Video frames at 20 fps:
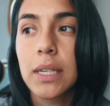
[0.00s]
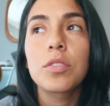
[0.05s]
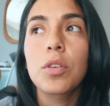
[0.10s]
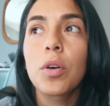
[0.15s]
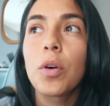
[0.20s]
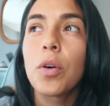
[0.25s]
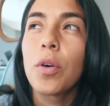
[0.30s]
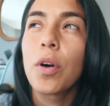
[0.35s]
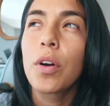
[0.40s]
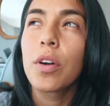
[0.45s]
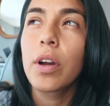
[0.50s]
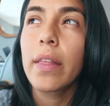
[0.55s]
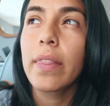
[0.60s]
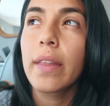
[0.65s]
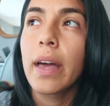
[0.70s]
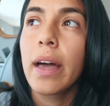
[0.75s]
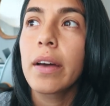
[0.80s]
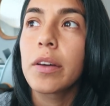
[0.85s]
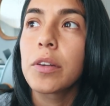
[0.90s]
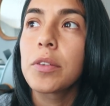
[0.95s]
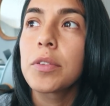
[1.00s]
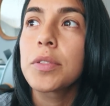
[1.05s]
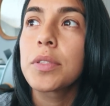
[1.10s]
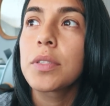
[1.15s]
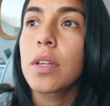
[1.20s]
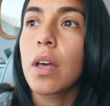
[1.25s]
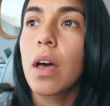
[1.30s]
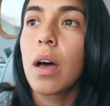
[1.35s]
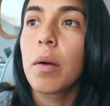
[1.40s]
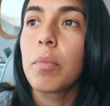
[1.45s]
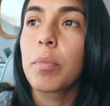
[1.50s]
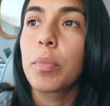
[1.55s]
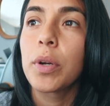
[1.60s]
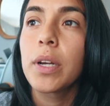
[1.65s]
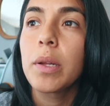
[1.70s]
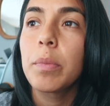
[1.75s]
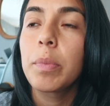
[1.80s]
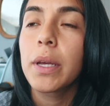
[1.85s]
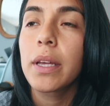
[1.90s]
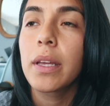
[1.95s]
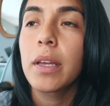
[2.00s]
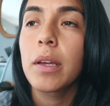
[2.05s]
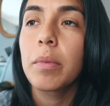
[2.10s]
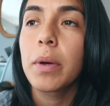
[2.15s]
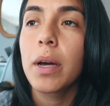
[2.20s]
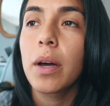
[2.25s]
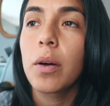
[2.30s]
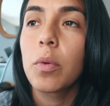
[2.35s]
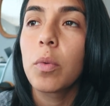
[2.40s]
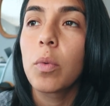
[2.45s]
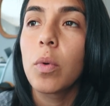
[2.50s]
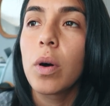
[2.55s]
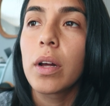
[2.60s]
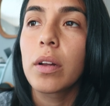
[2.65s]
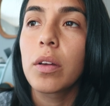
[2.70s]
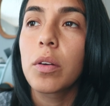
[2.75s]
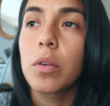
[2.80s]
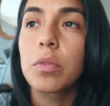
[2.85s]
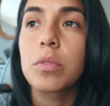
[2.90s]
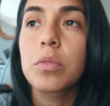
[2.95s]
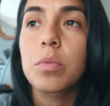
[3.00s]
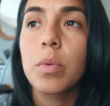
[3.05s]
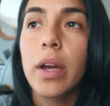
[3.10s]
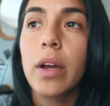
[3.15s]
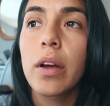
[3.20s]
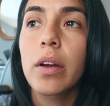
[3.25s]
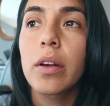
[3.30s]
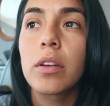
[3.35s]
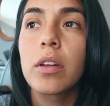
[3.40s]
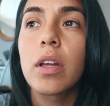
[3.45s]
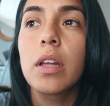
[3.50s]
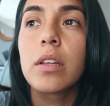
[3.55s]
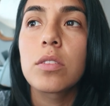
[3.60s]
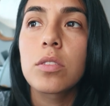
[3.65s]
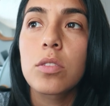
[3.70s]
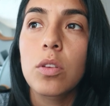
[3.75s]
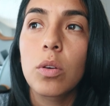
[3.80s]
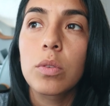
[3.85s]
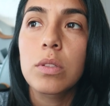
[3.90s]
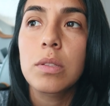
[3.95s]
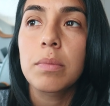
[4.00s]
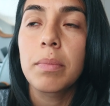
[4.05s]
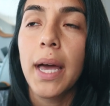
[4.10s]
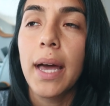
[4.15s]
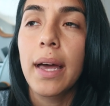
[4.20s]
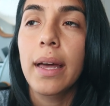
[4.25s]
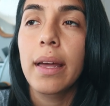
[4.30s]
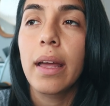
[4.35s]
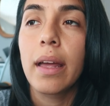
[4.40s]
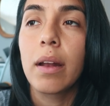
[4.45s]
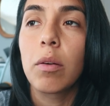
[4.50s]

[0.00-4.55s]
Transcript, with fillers: So around the house, I'm pretty picky about what goes where, and so is Matt.